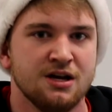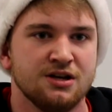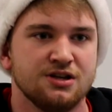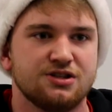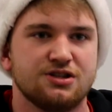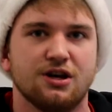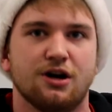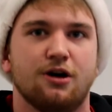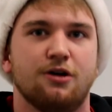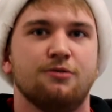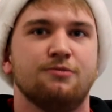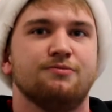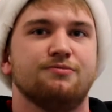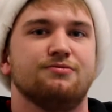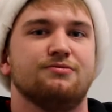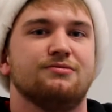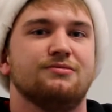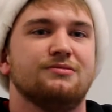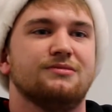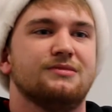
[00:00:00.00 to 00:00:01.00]
So
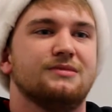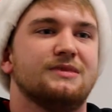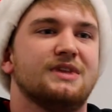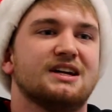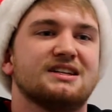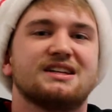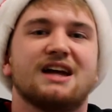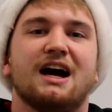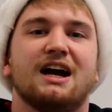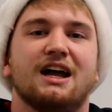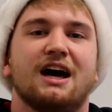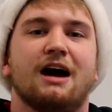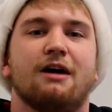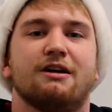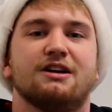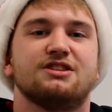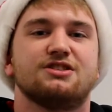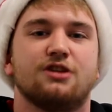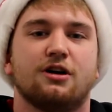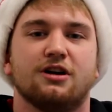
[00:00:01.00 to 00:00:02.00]
that's kind of how
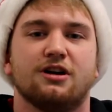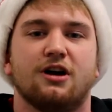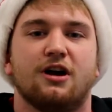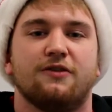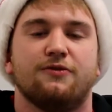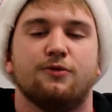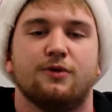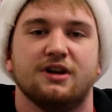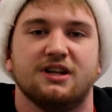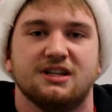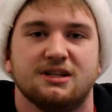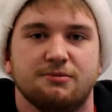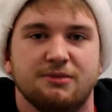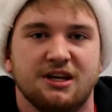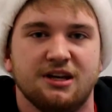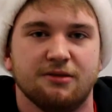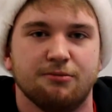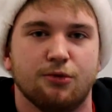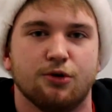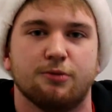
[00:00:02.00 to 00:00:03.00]
I started off wanting to
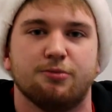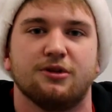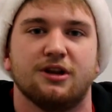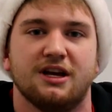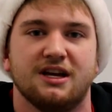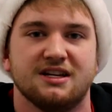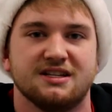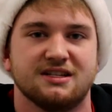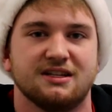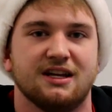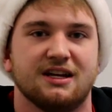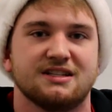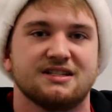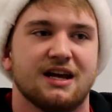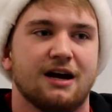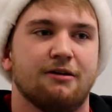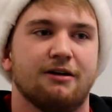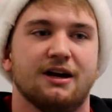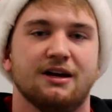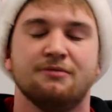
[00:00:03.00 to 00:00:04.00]
be in more plays, and that's
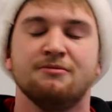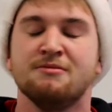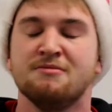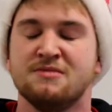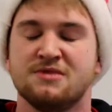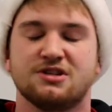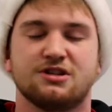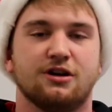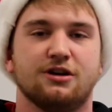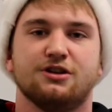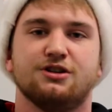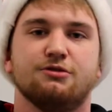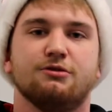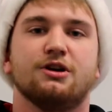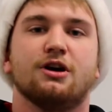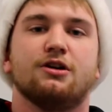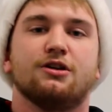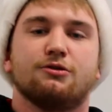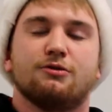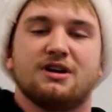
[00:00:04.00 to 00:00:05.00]
how I started doing
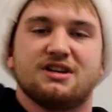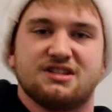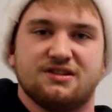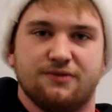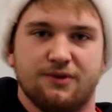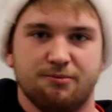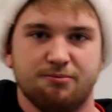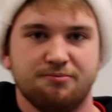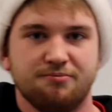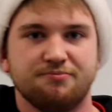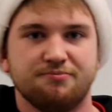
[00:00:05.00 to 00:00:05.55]
all the rest of them.